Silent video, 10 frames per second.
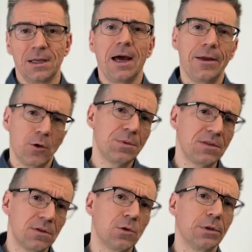I hope this
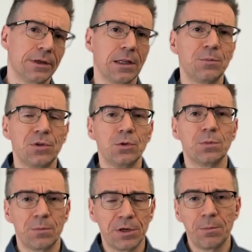video will help you
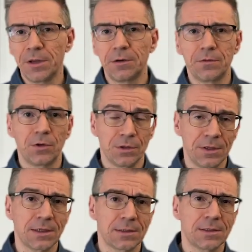prepare better for the
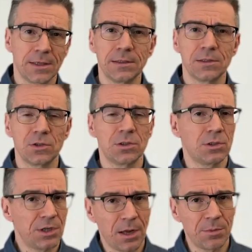next sales engineer
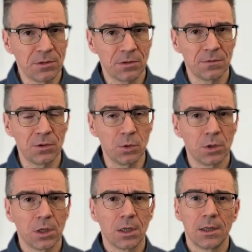job interview.
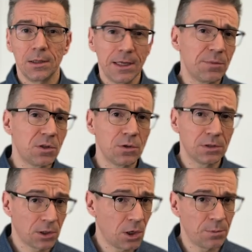Let me know in
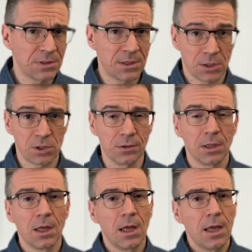the comment section,
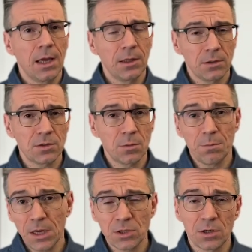and also
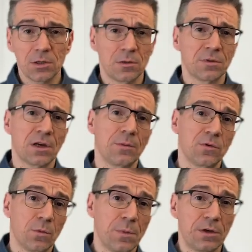make sure you subscribe
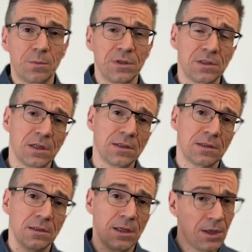to Better Presales
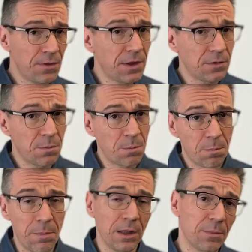and hit that
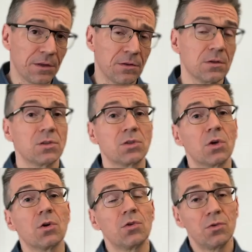bell button
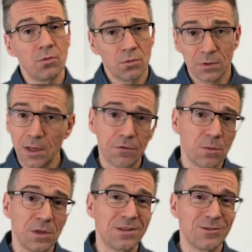so you never
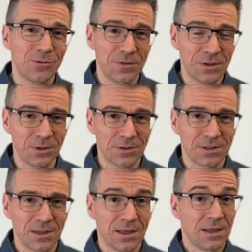miss new
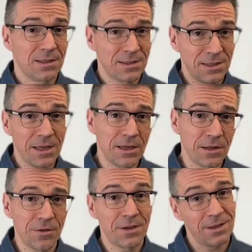videos. Stay
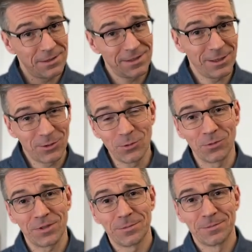healthy and stay tuned.